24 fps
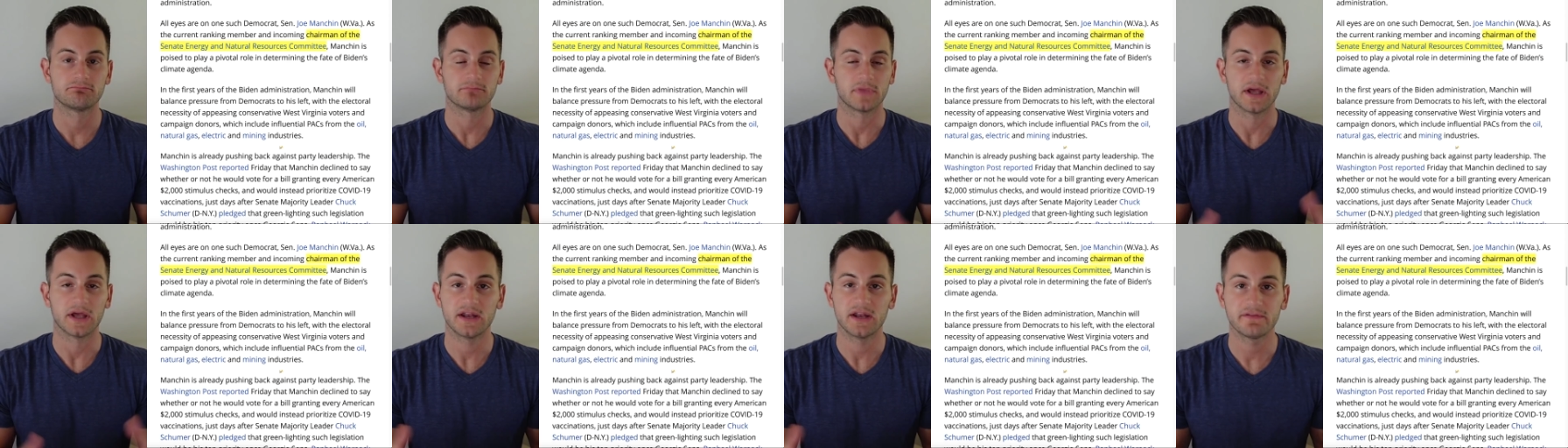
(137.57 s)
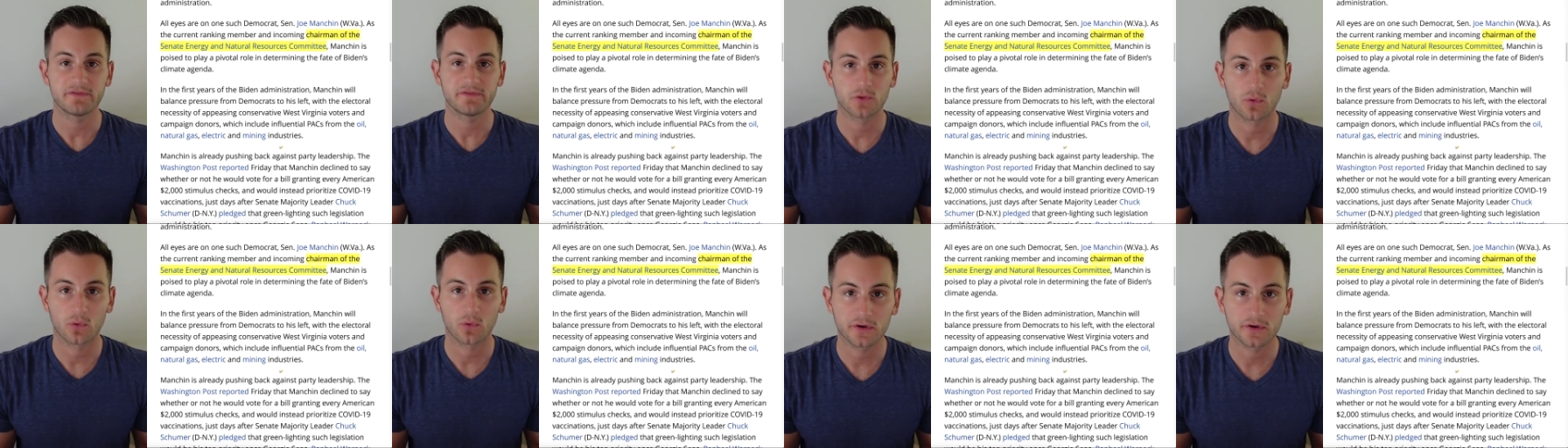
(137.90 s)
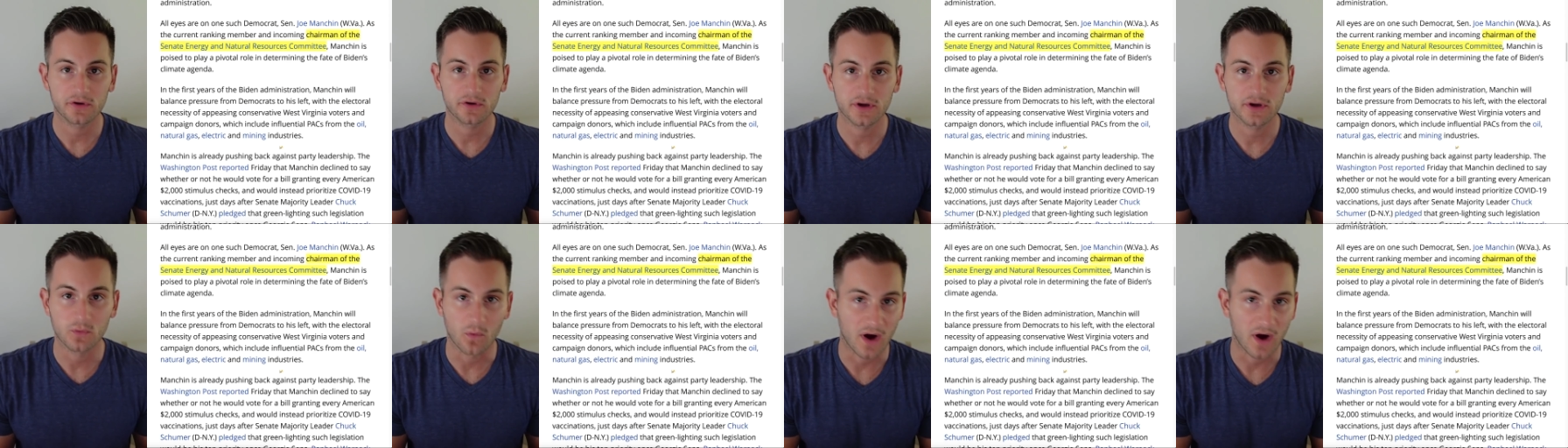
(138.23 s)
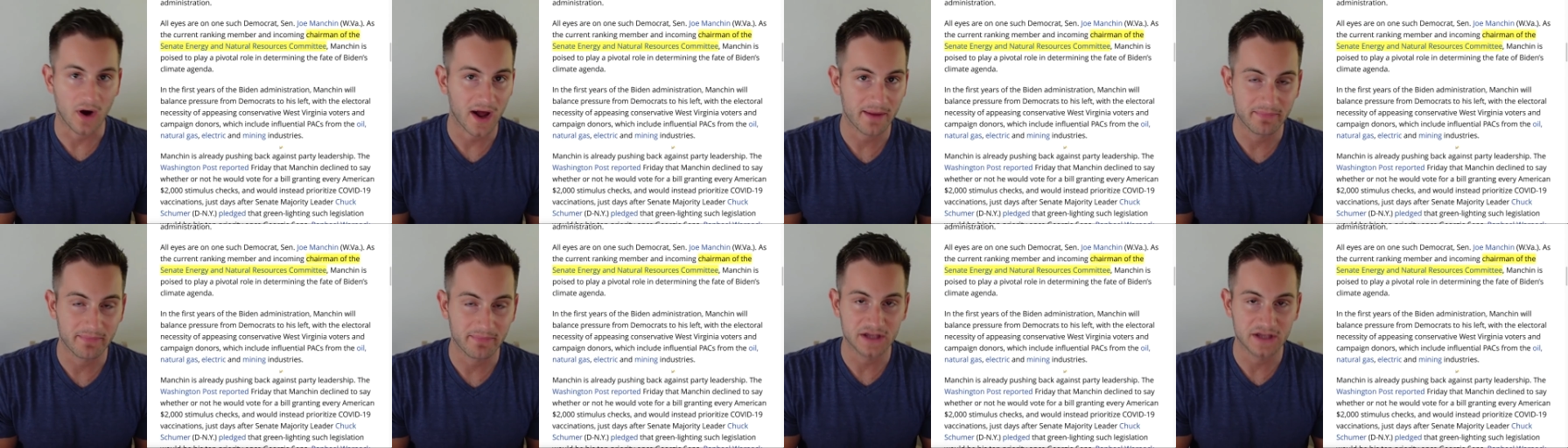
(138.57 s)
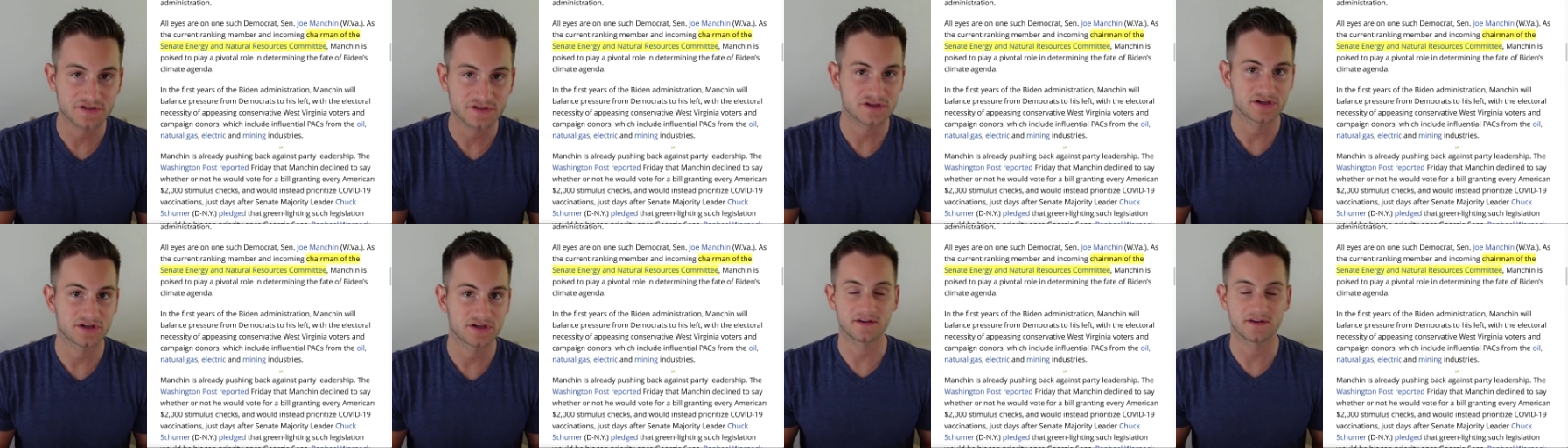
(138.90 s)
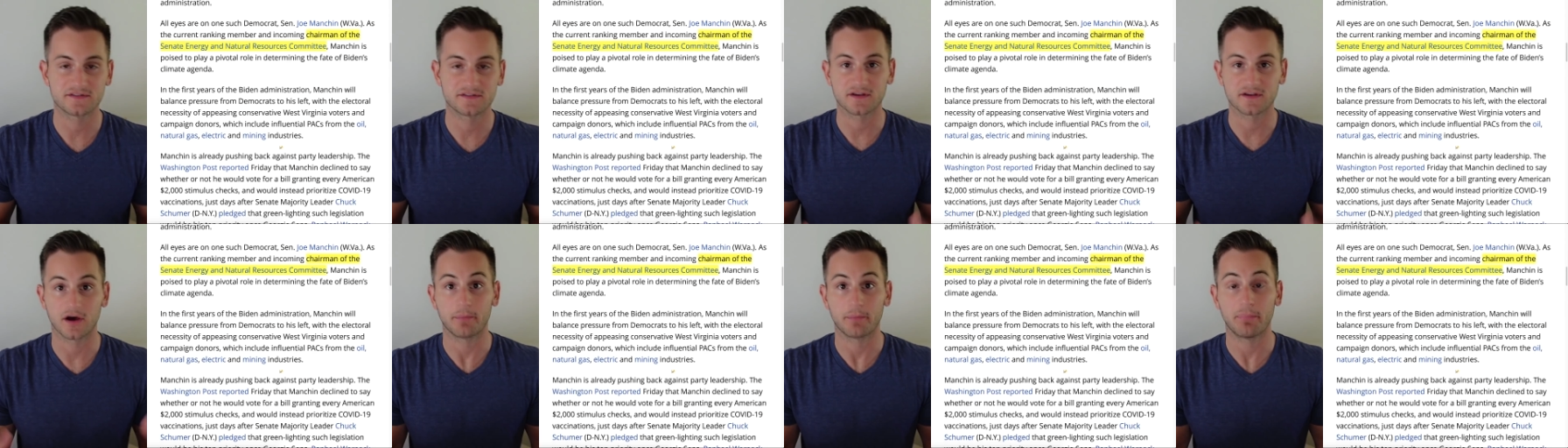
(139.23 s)
And if you're wondering why Manchin
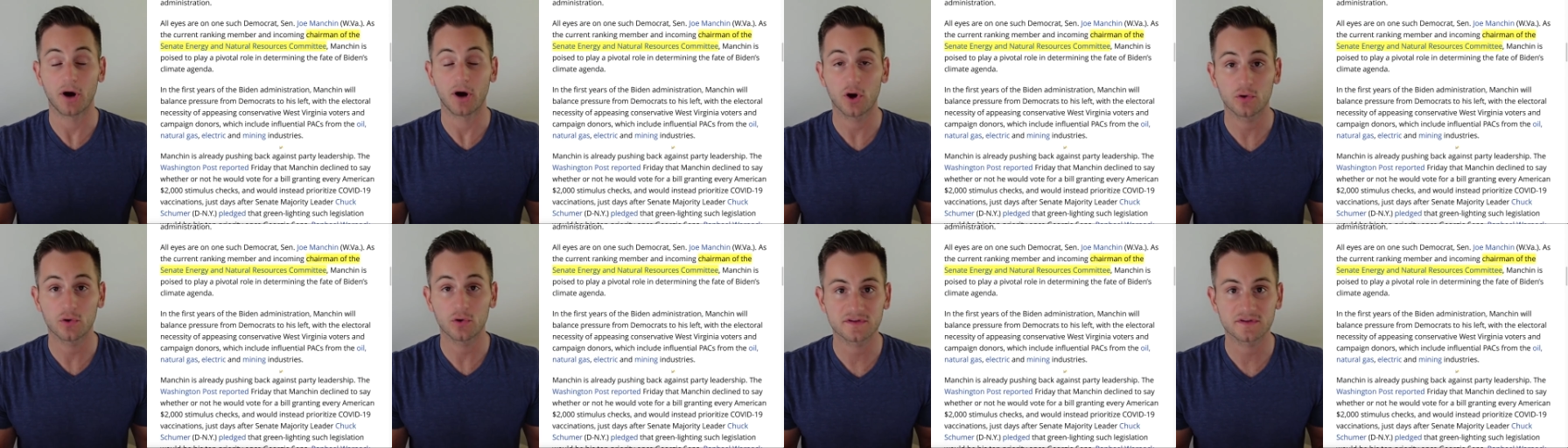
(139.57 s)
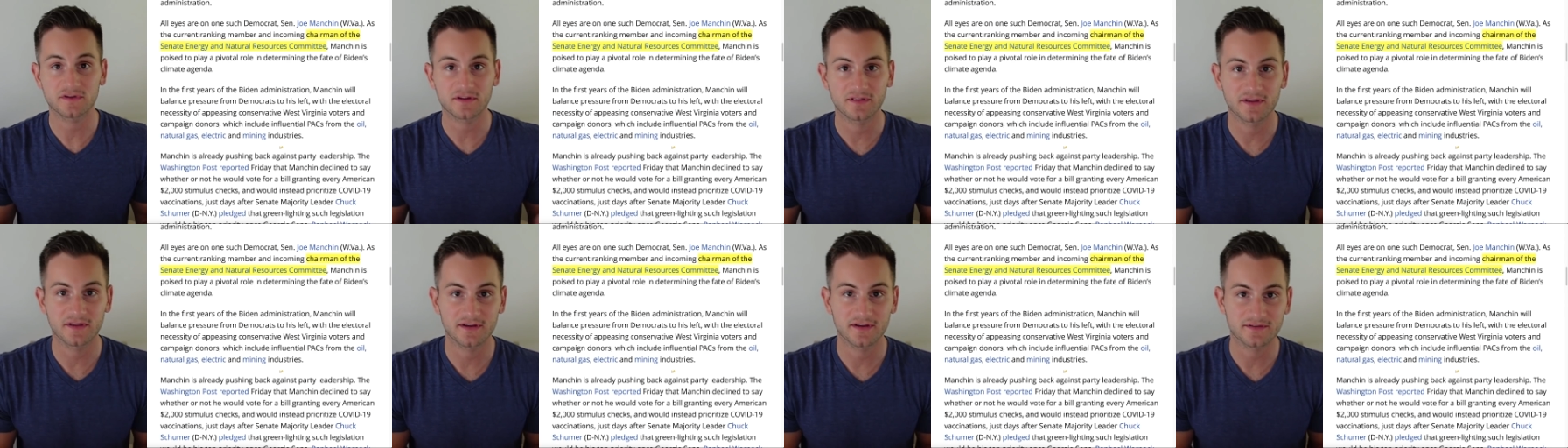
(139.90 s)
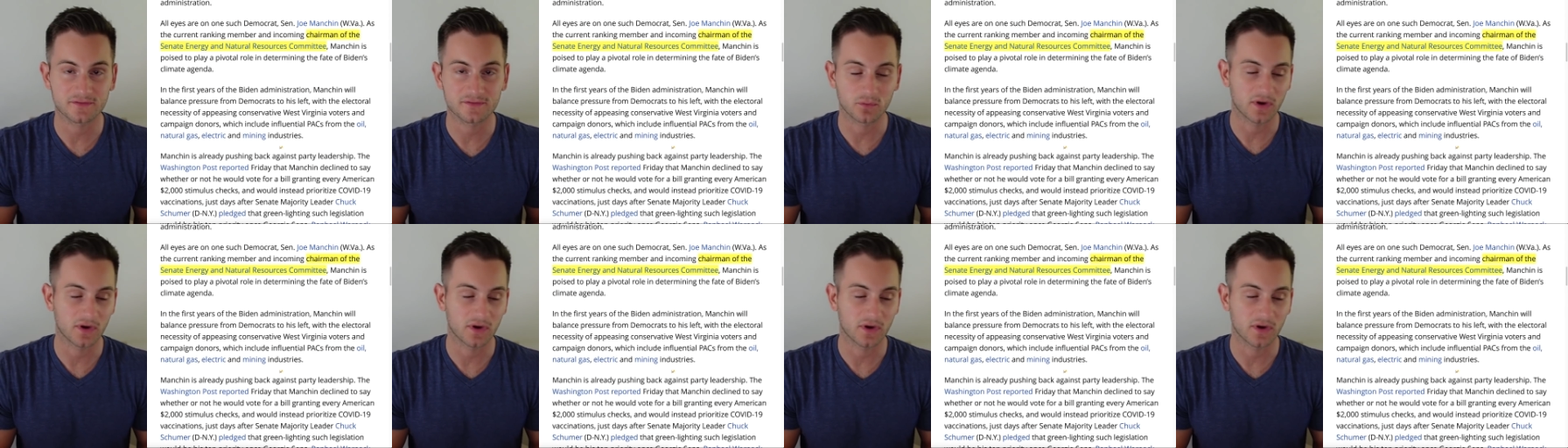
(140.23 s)
is opposing this,